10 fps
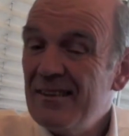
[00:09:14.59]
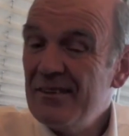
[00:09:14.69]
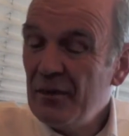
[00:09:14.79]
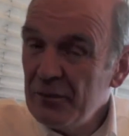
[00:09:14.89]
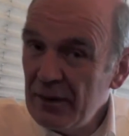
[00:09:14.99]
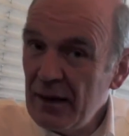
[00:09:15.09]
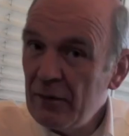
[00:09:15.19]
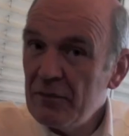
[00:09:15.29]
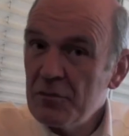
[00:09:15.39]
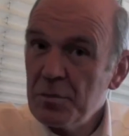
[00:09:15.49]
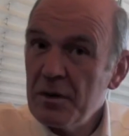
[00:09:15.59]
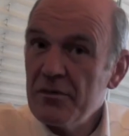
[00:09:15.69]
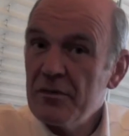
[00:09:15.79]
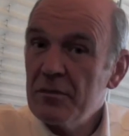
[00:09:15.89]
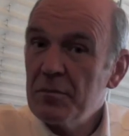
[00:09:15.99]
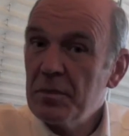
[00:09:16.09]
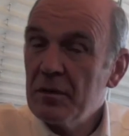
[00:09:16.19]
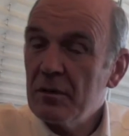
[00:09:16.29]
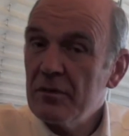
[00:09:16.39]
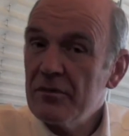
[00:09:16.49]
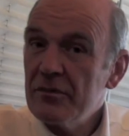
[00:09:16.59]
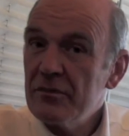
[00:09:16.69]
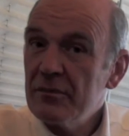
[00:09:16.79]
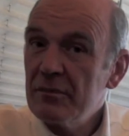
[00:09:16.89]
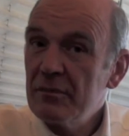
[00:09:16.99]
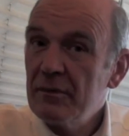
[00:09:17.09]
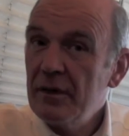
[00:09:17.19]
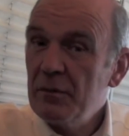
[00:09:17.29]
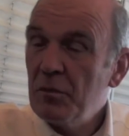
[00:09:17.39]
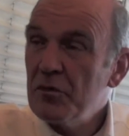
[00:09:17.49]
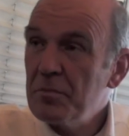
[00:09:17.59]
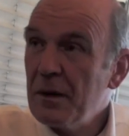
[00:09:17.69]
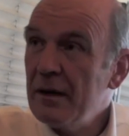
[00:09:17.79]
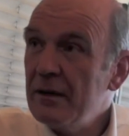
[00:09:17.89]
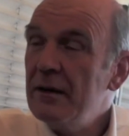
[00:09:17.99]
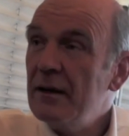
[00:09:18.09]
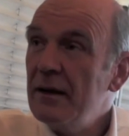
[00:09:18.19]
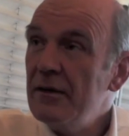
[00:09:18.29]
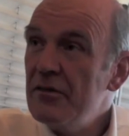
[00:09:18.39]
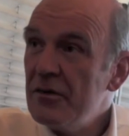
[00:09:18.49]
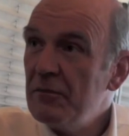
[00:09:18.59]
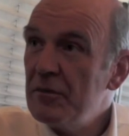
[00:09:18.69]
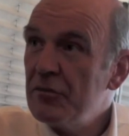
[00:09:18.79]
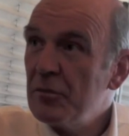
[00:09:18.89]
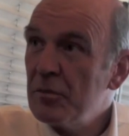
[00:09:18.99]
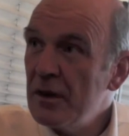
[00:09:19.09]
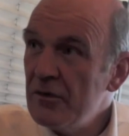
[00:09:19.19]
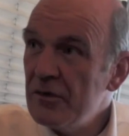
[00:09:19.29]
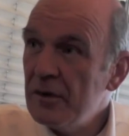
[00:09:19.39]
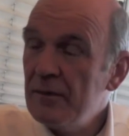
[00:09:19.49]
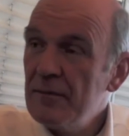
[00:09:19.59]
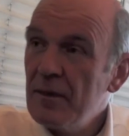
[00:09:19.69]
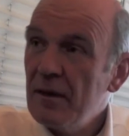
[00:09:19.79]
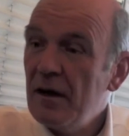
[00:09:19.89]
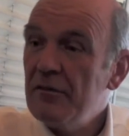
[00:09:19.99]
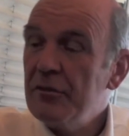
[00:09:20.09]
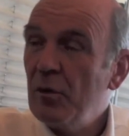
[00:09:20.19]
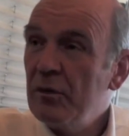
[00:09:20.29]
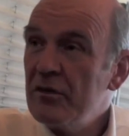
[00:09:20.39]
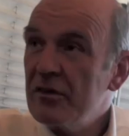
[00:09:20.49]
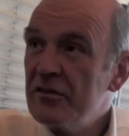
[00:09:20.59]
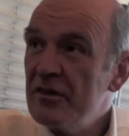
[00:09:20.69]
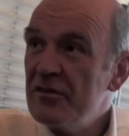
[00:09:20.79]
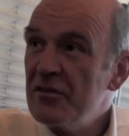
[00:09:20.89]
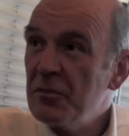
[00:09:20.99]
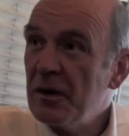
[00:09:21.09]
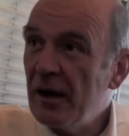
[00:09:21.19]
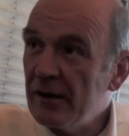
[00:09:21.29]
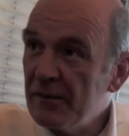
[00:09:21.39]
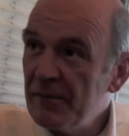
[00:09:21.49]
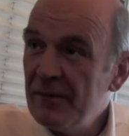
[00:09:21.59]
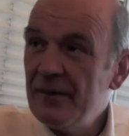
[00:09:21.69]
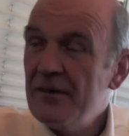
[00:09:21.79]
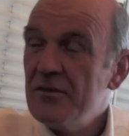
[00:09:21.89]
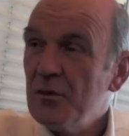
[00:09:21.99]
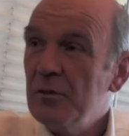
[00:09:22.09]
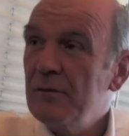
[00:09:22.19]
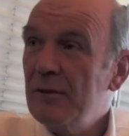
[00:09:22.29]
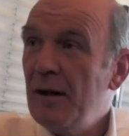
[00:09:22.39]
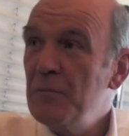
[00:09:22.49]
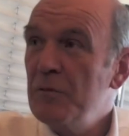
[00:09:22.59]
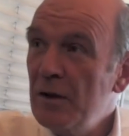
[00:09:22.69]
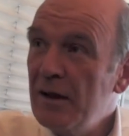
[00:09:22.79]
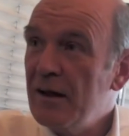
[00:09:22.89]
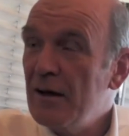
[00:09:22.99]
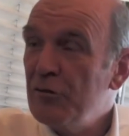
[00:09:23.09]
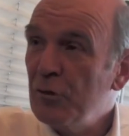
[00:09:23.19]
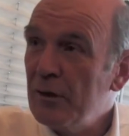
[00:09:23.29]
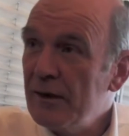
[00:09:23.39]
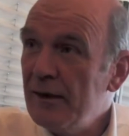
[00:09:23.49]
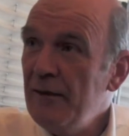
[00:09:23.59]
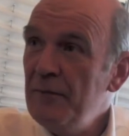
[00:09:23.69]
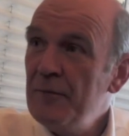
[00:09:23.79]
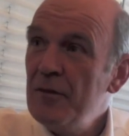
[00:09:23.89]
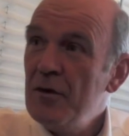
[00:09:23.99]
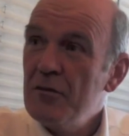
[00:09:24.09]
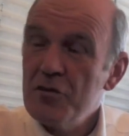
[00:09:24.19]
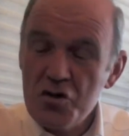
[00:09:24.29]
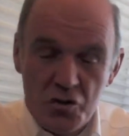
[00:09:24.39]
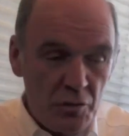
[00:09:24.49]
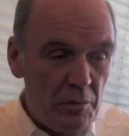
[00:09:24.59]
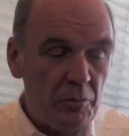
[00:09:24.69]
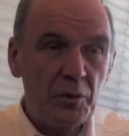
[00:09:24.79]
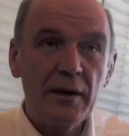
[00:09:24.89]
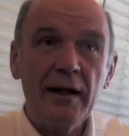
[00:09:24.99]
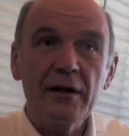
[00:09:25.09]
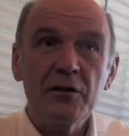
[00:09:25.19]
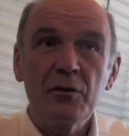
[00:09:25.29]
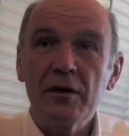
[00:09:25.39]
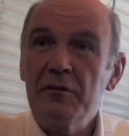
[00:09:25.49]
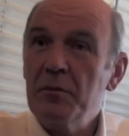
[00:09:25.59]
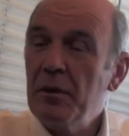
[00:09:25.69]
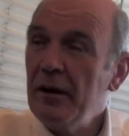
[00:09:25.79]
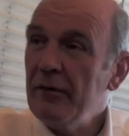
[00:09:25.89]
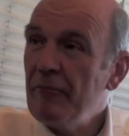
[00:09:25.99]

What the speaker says: not allowed at present because it was banned in '97 from racing after all the successes we had. So I'm really carefully there. For sure we would like to have it back,